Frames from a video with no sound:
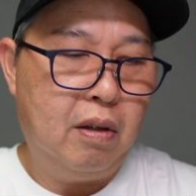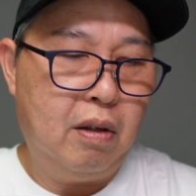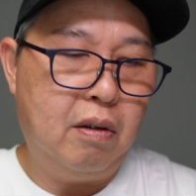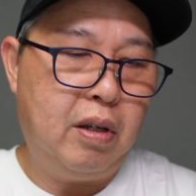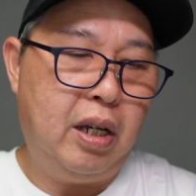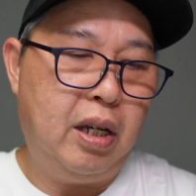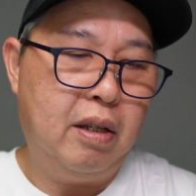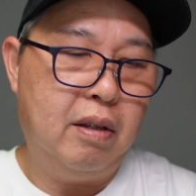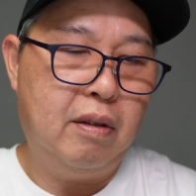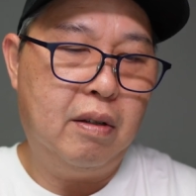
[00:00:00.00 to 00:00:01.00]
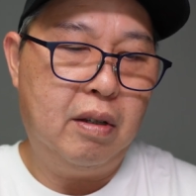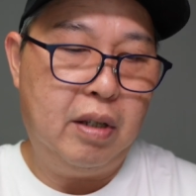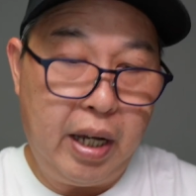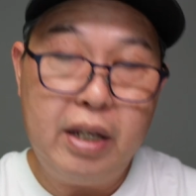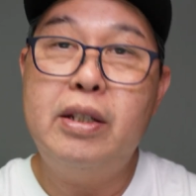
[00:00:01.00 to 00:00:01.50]
Okay,
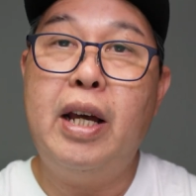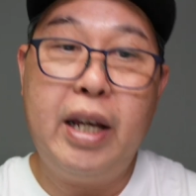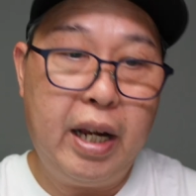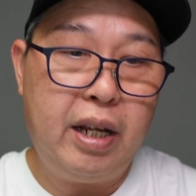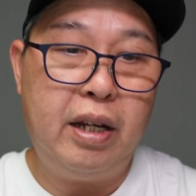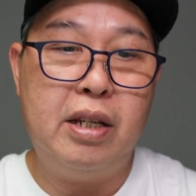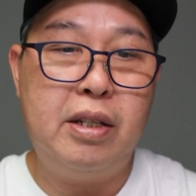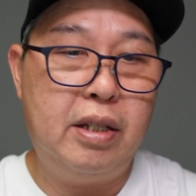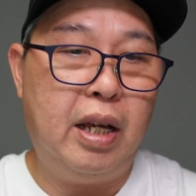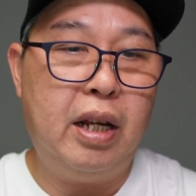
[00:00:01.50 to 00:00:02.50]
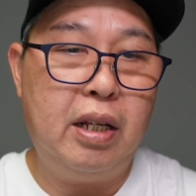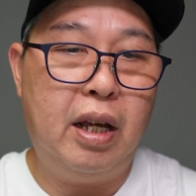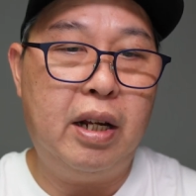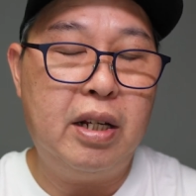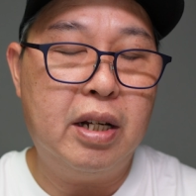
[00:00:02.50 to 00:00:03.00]
yes, I get it. It's
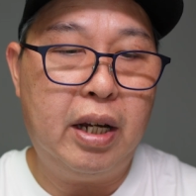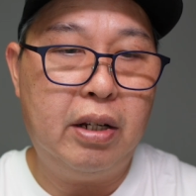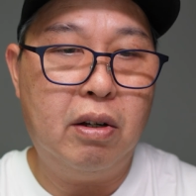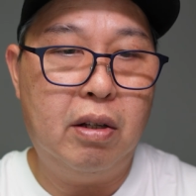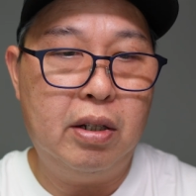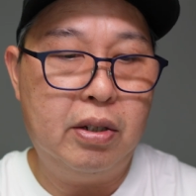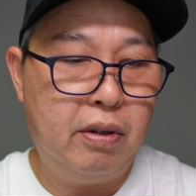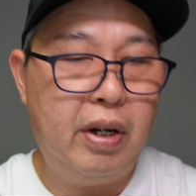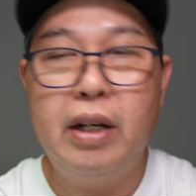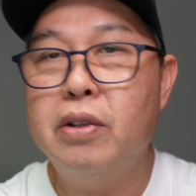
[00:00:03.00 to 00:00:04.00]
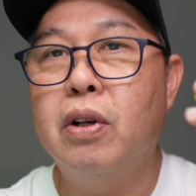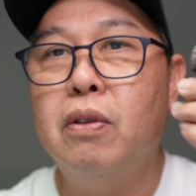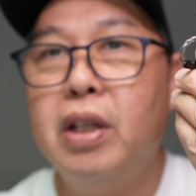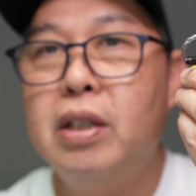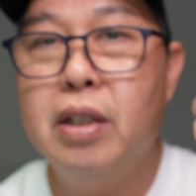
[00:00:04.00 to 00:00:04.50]
$89. All right, so
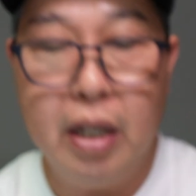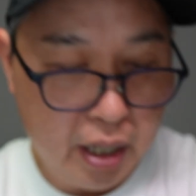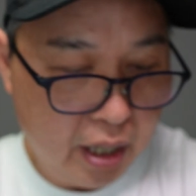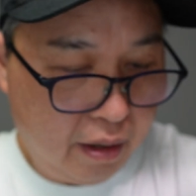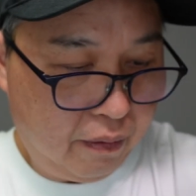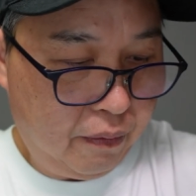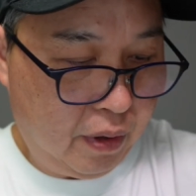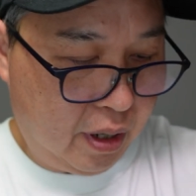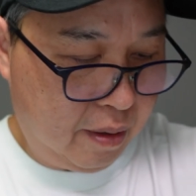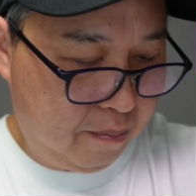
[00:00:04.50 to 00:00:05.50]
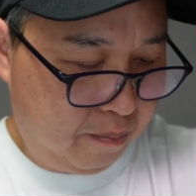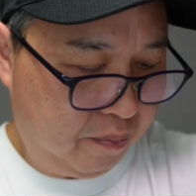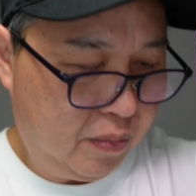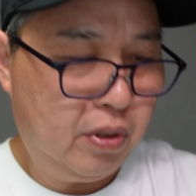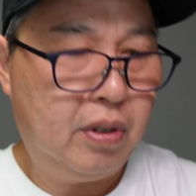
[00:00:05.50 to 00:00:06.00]
this
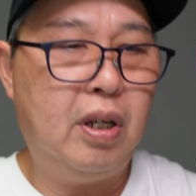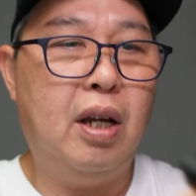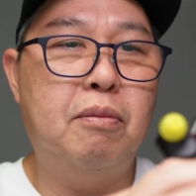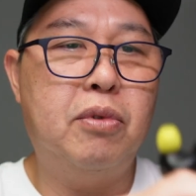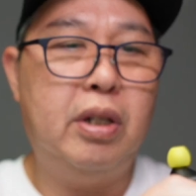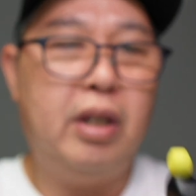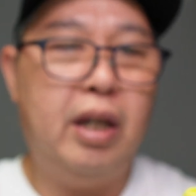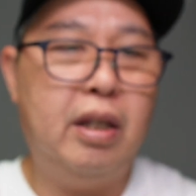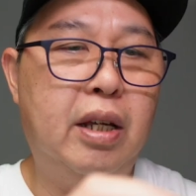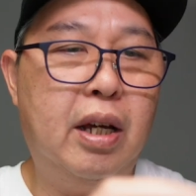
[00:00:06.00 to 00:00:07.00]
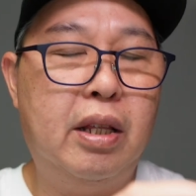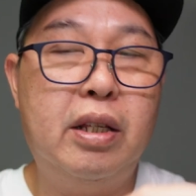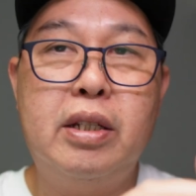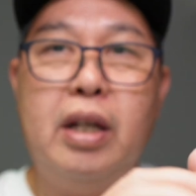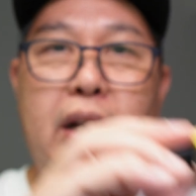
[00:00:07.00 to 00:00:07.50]
see, I'm trying to get the other
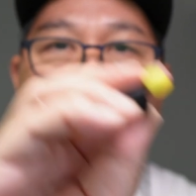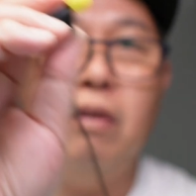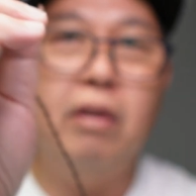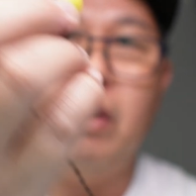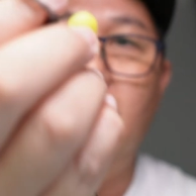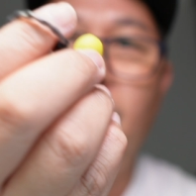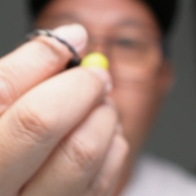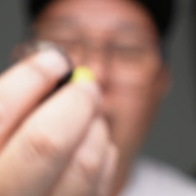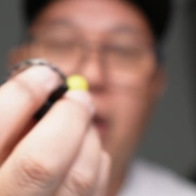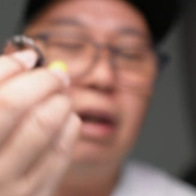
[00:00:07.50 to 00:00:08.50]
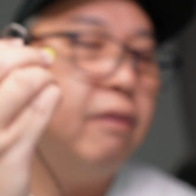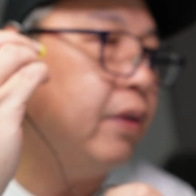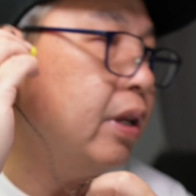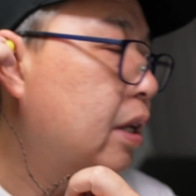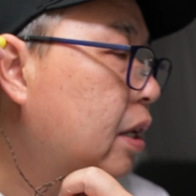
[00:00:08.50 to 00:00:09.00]
side out. Okay, fit and
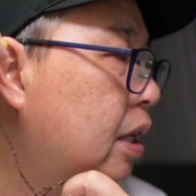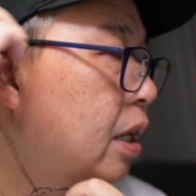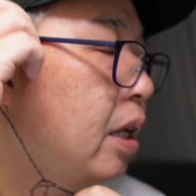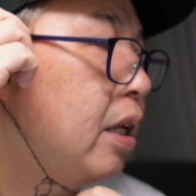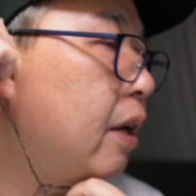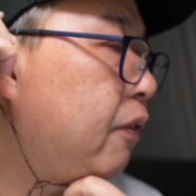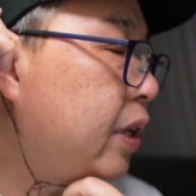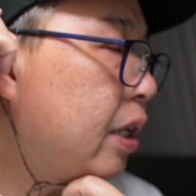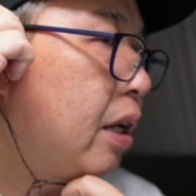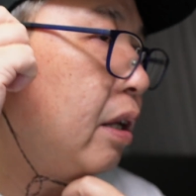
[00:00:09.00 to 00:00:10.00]
comfort, they fit